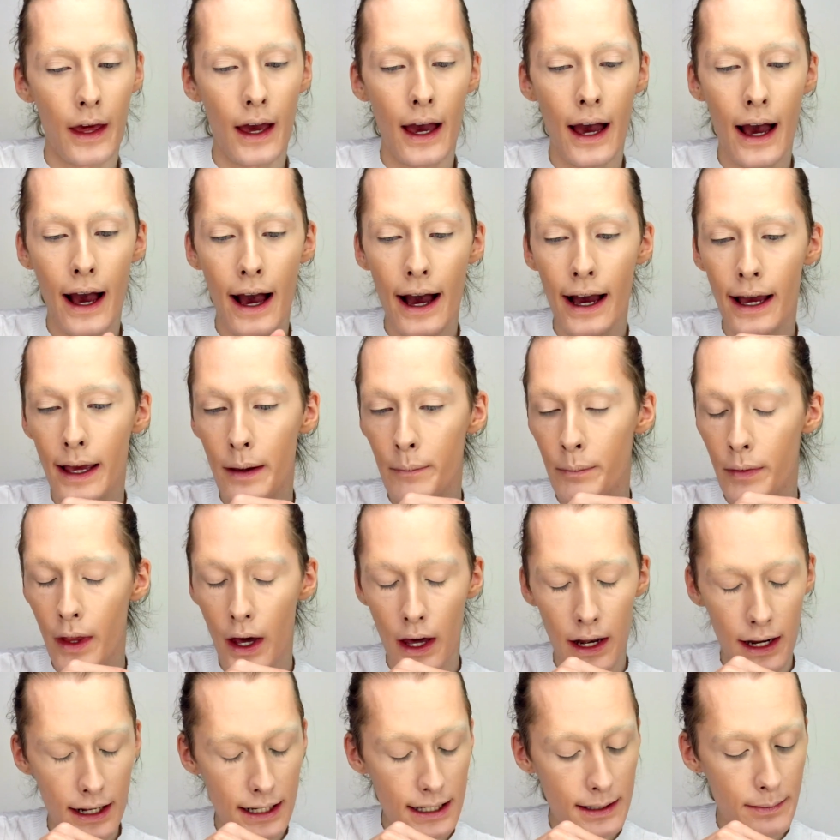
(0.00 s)
I am
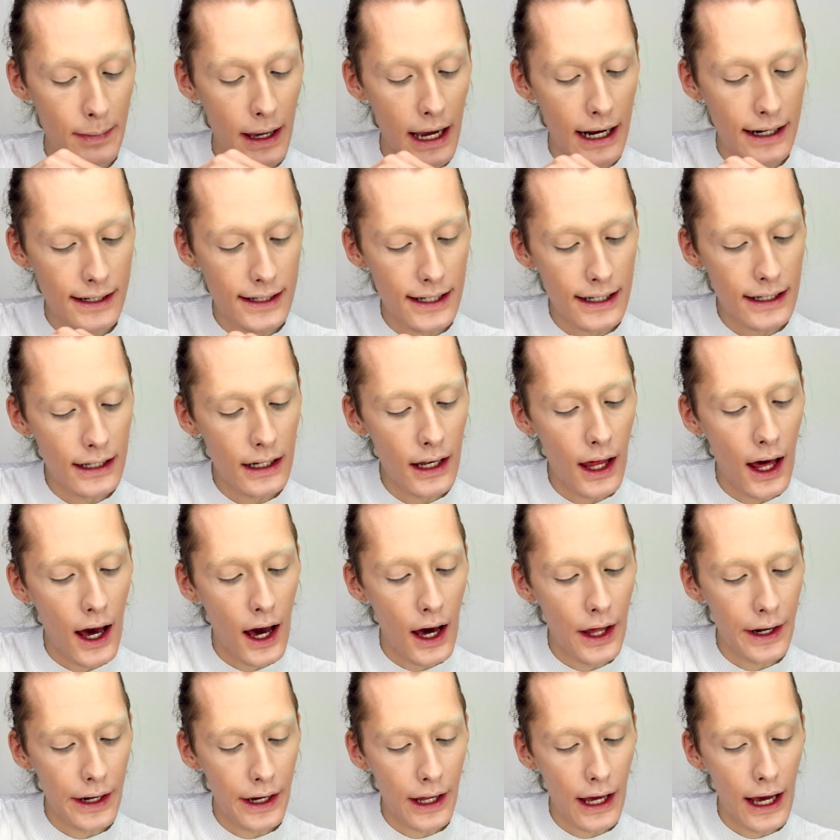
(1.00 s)
not expecting a
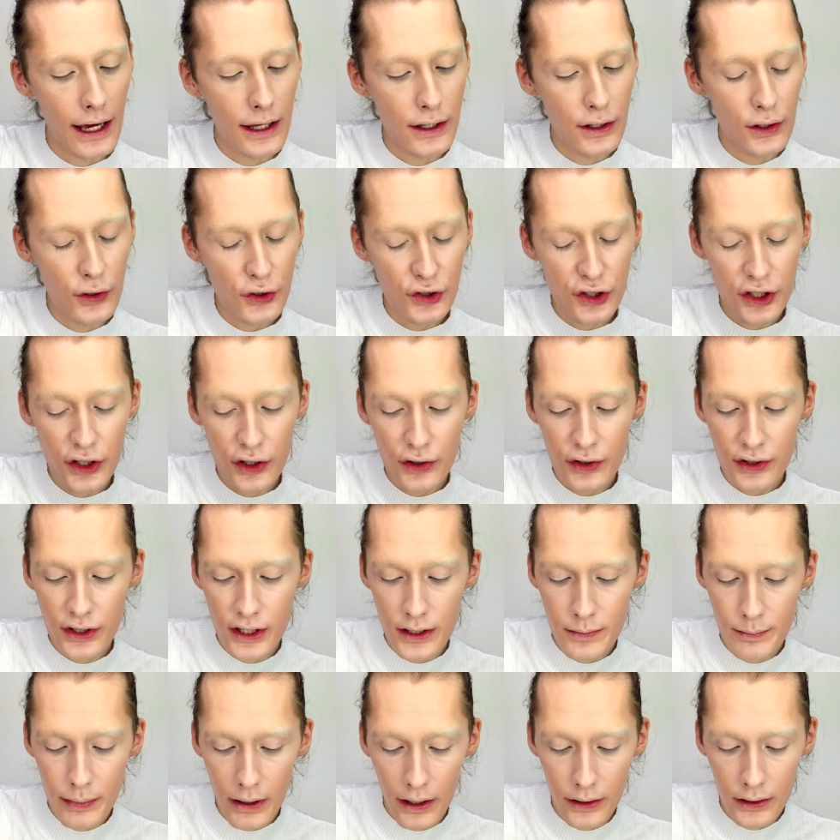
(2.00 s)
lot. I used to use
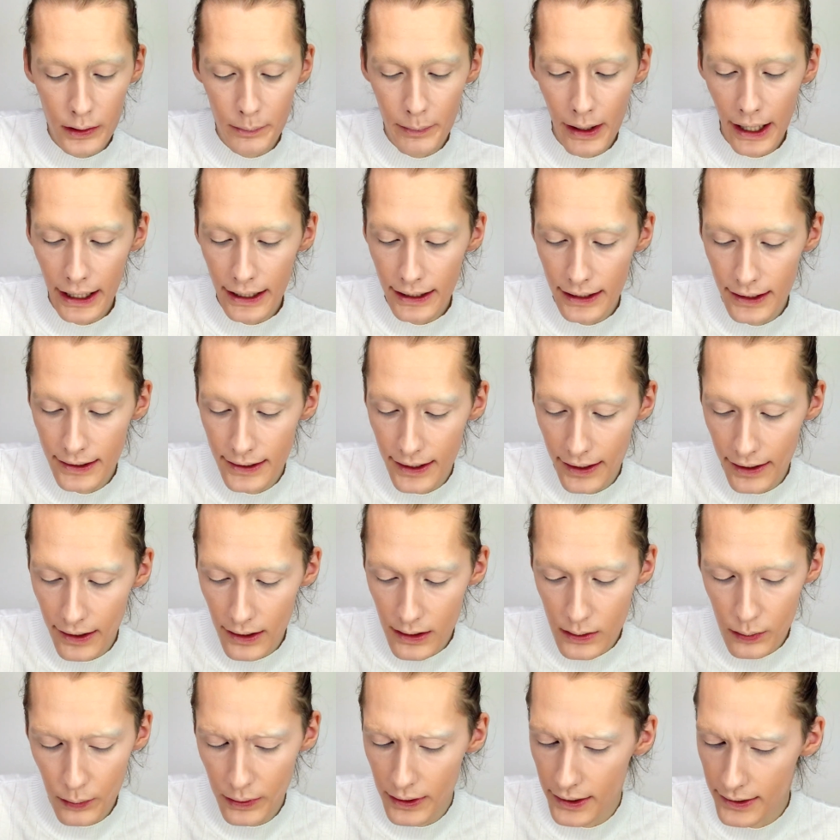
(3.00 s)
this powder back in the
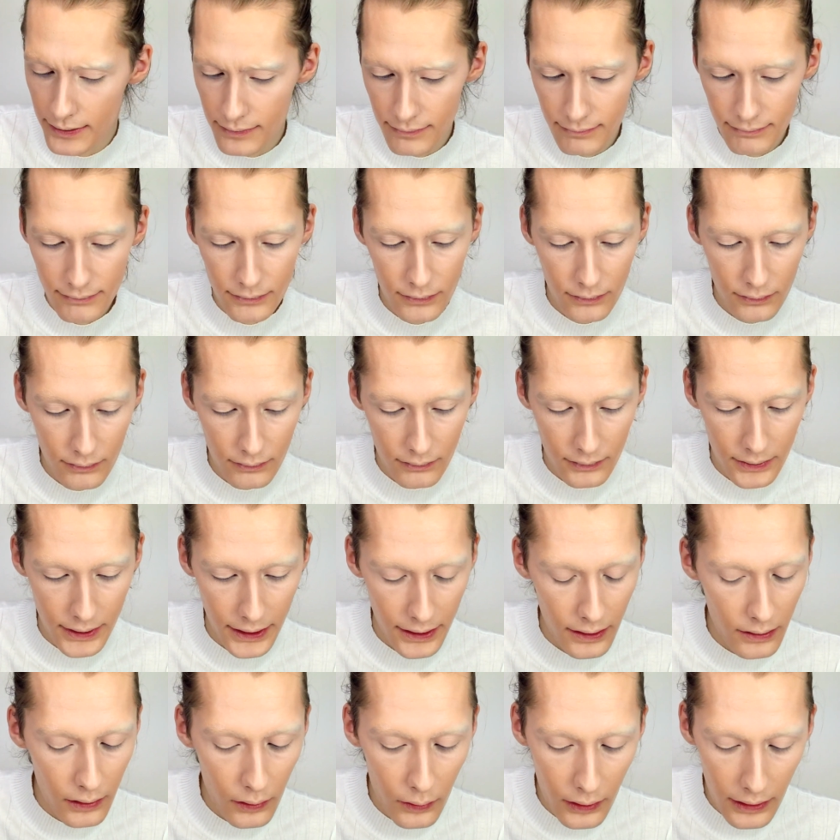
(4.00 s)
days when it
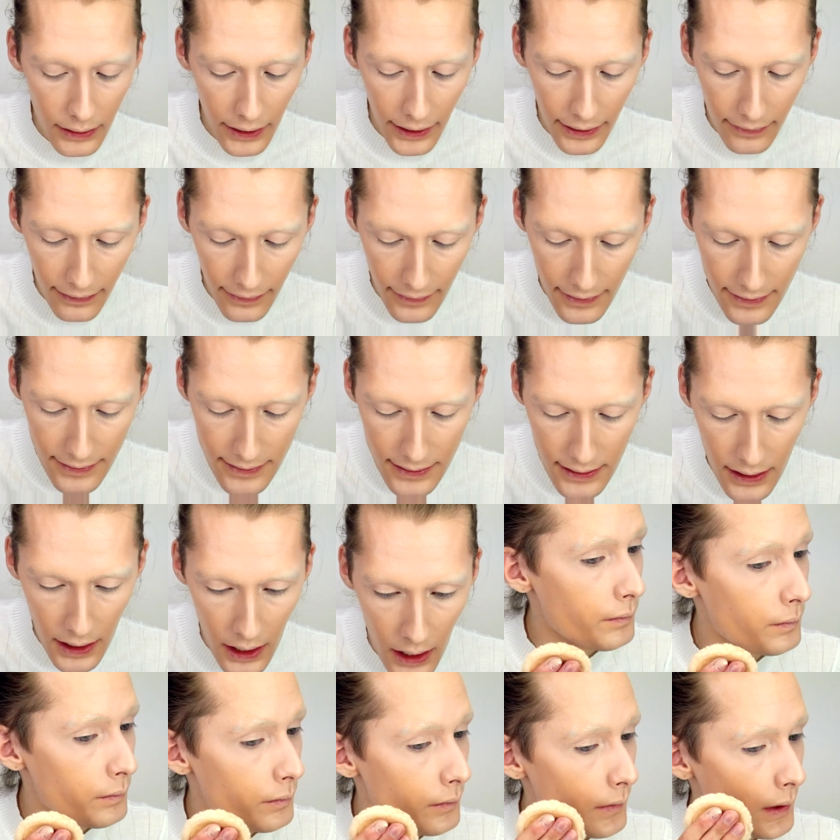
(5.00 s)
didn't look like this.
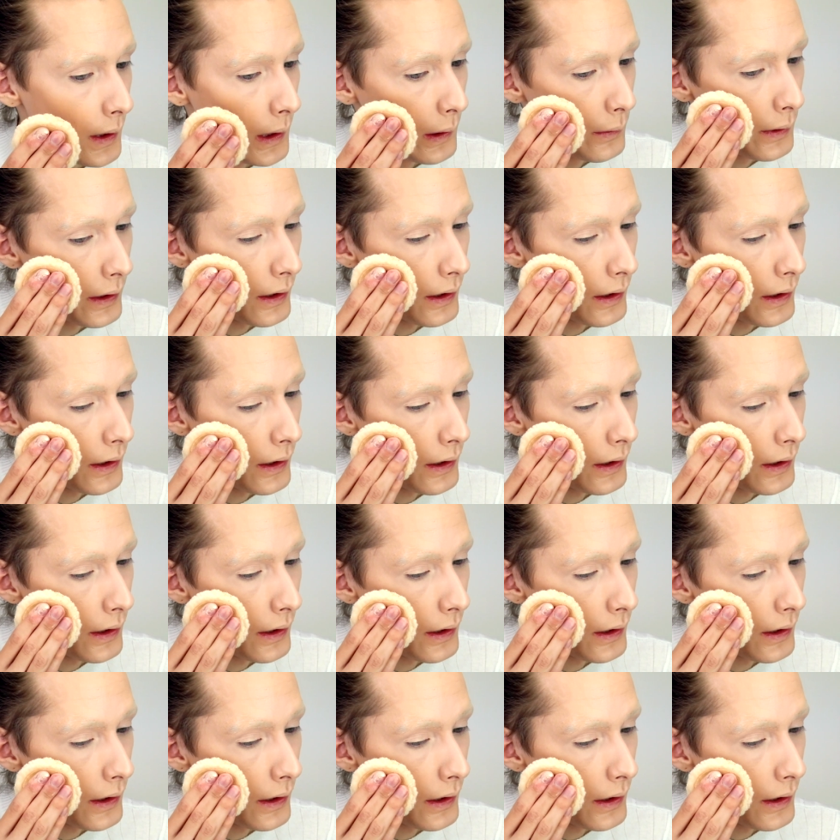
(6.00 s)
Here we